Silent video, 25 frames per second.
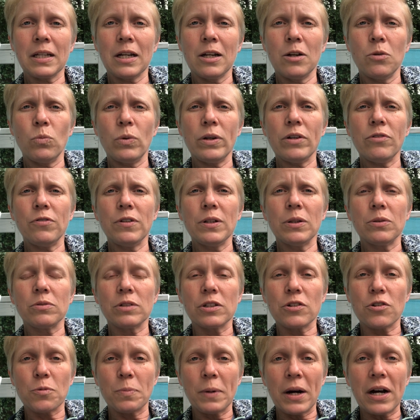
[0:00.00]
and we feel
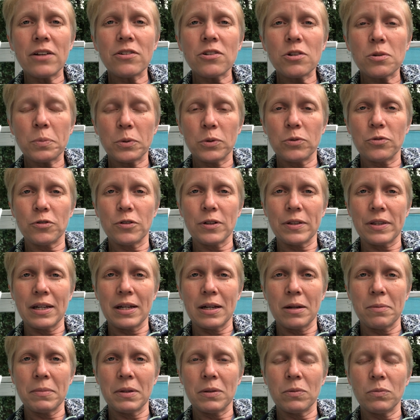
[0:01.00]
responsible for
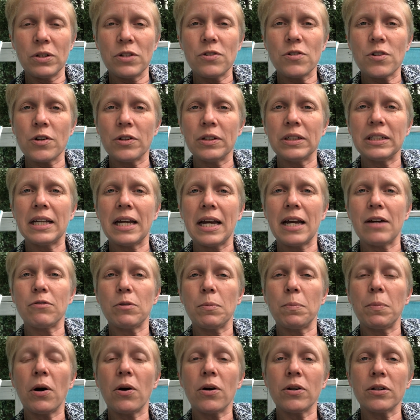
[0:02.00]
them, and we certainly have a
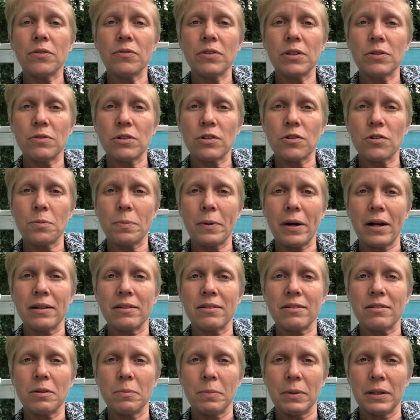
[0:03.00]
part of the
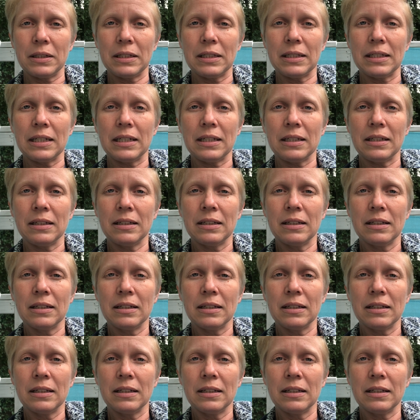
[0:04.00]
responsibility.